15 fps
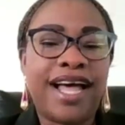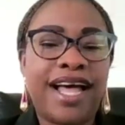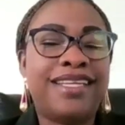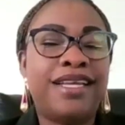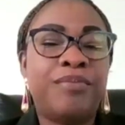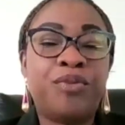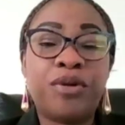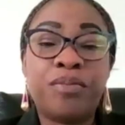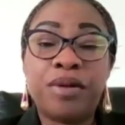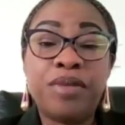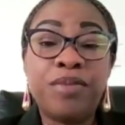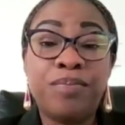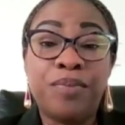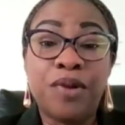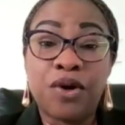and then
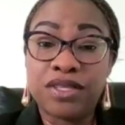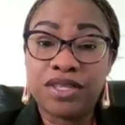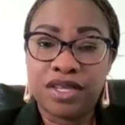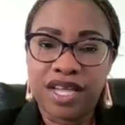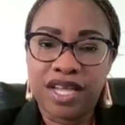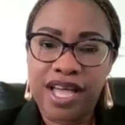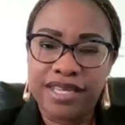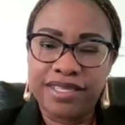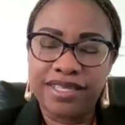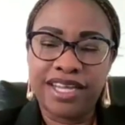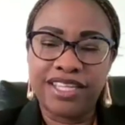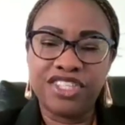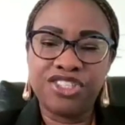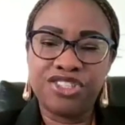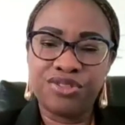probably block the card
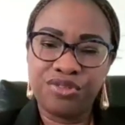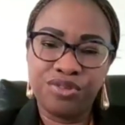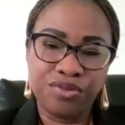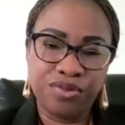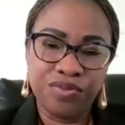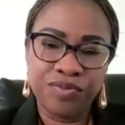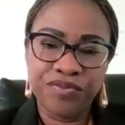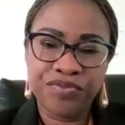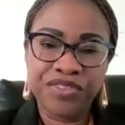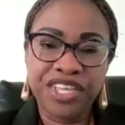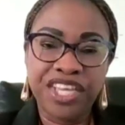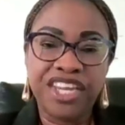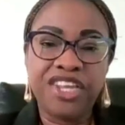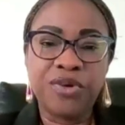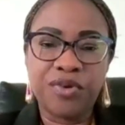and issue you
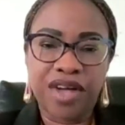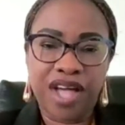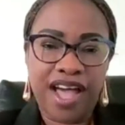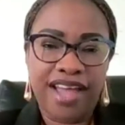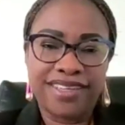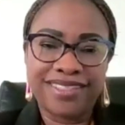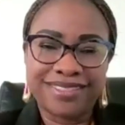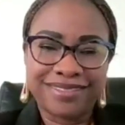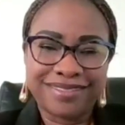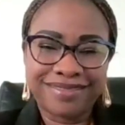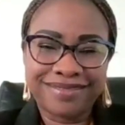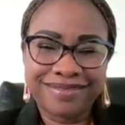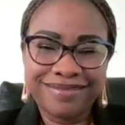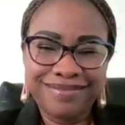a new card.